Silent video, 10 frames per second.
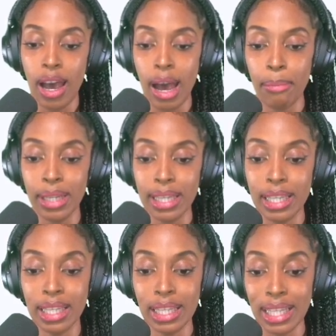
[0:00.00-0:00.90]
But the
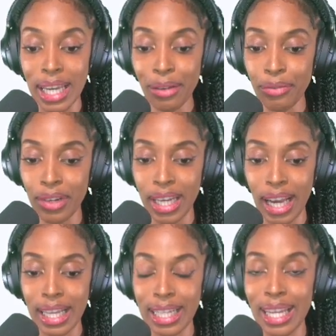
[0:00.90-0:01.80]
seed
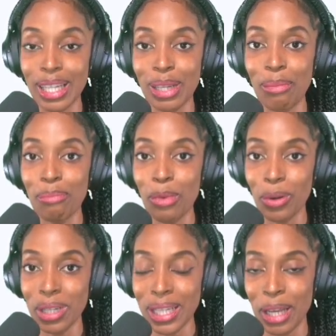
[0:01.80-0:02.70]
phrase is the
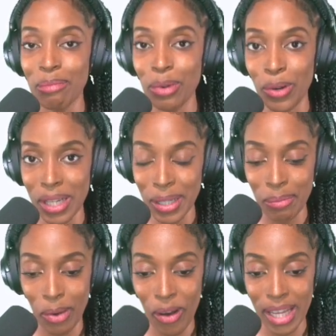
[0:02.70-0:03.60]
most
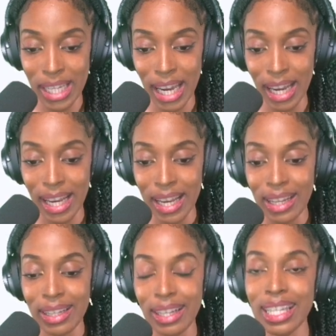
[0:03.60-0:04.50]
important part here.
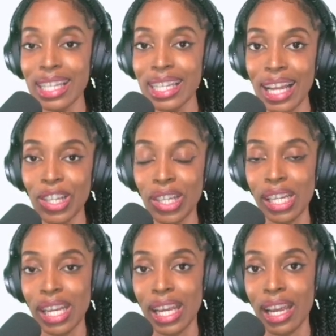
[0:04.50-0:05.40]
So this is
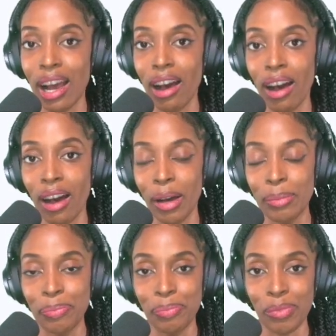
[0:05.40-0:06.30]
essentially,
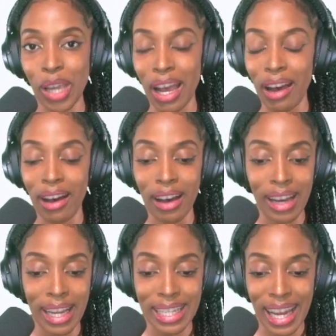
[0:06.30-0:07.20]

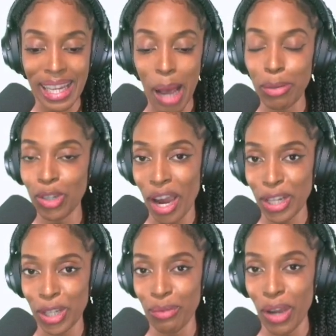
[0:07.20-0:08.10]
it's like an
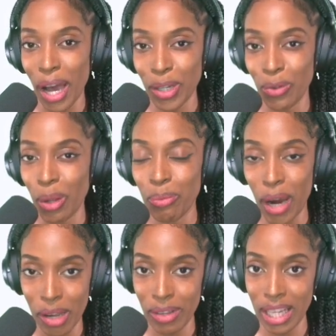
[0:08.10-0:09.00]
abstraction of your actual
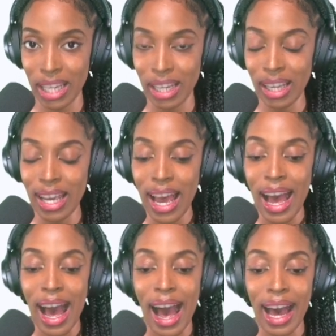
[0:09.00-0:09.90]
private key.
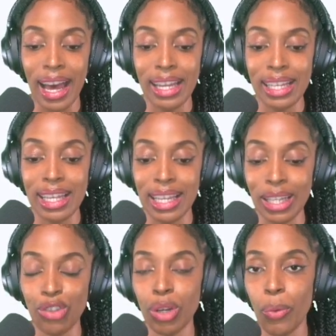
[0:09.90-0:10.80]
And this
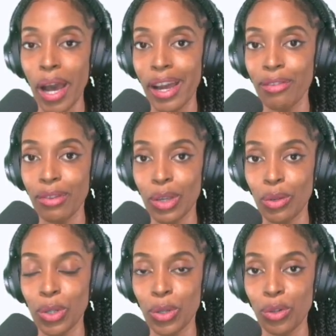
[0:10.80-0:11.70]
is required for you
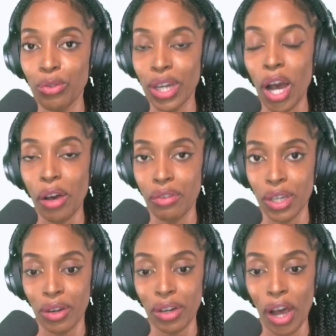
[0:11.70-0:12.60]
to recover
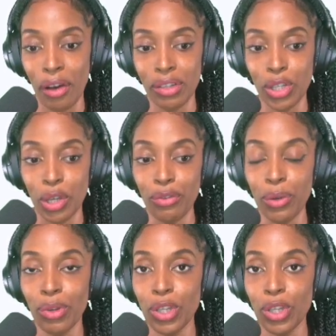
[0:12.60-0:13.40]
your account. So if you were to